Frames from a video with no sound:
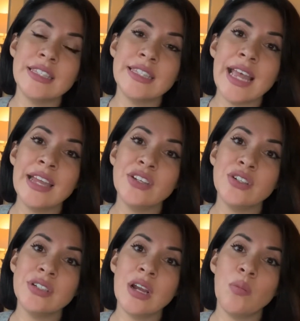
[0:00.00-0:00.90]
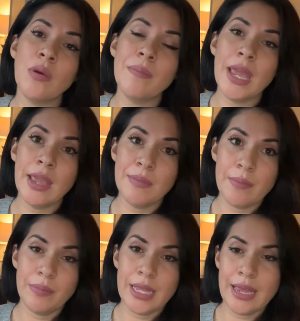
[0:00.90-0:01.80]
standard
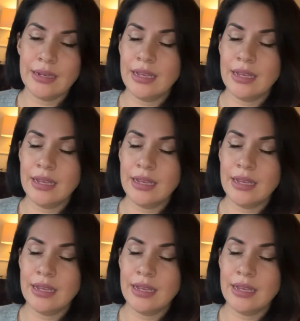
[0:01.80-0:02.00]
repayment plan,